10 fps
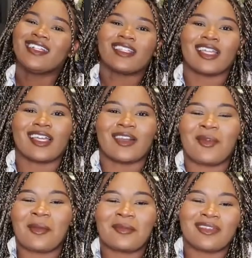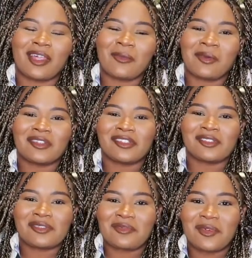like why wouldn't I want to
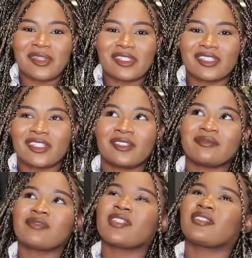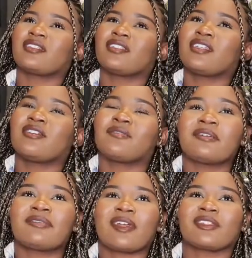do The Voice, you know?
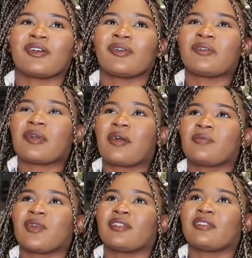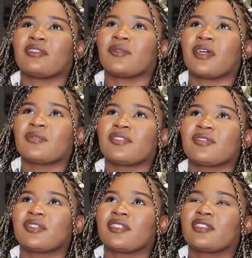Fun fact though, when I was
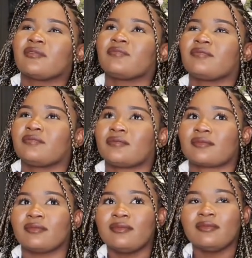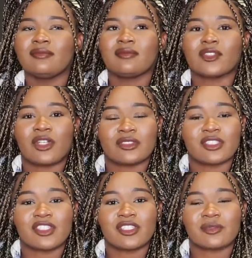doing
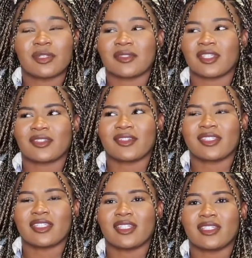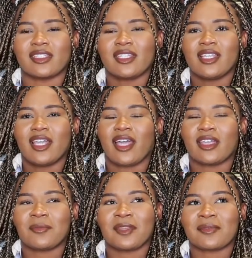auditions when I was like 13, I
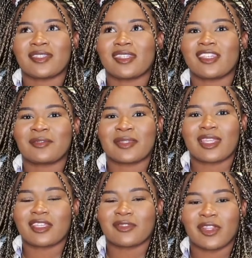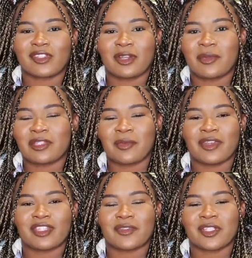had been obsessed with the X Factor. I wanted to be on
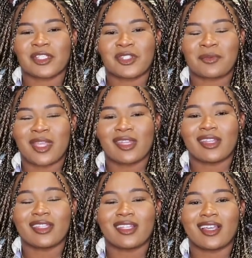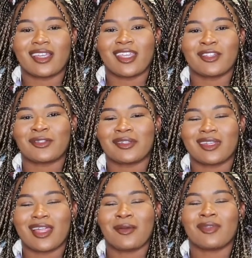X Factor so bad, and then it got canceled
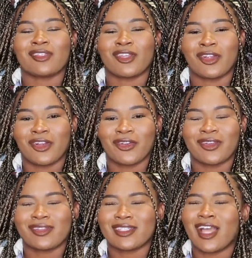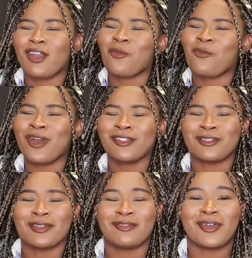and I was hurt, and I was like, I don't want to
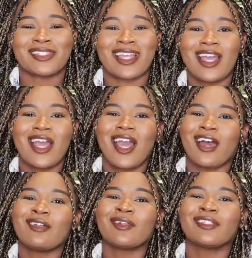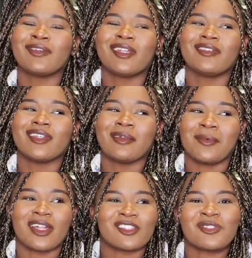do The Voice, I don't want to do any of it.
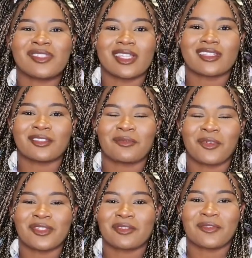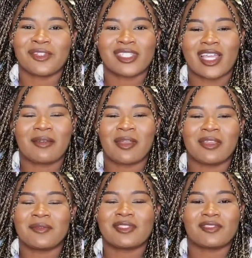But as soon as I did The Voice the first time,
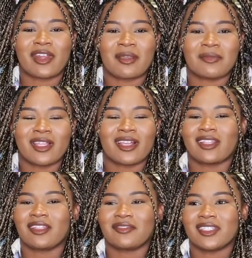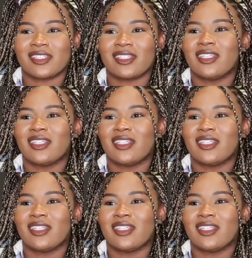it was a wrap. Like, I loved it.